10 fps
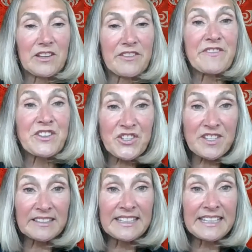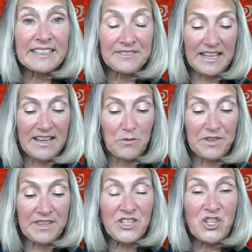efficiently
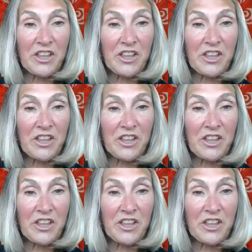with each